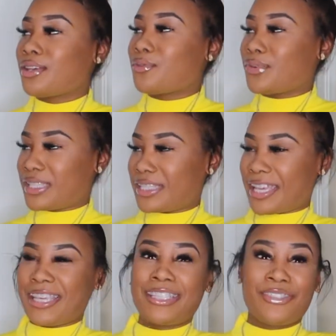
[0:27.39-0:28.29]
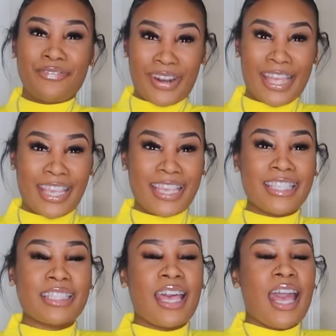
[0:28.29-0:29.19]
Wednesdays, and
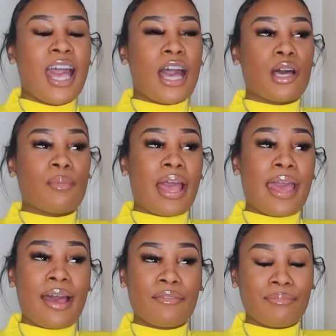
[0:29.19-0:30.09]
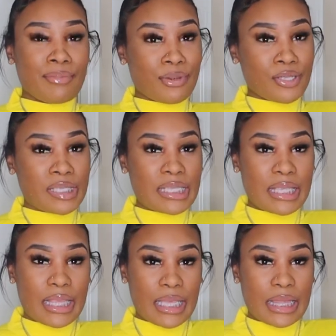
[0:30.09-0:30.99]
Fridays. I haven't been
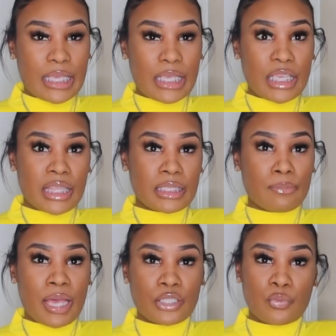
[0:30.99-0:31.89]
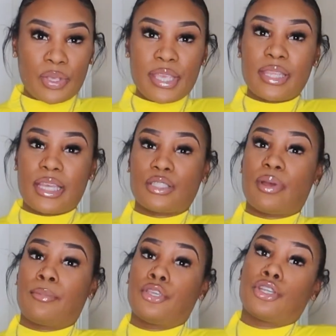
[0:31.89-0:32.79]
posting lately in this past week, and that's
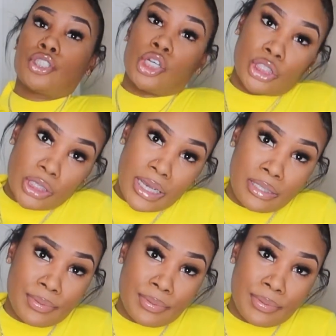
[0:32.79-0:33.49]
why I'm here to talk to you guys.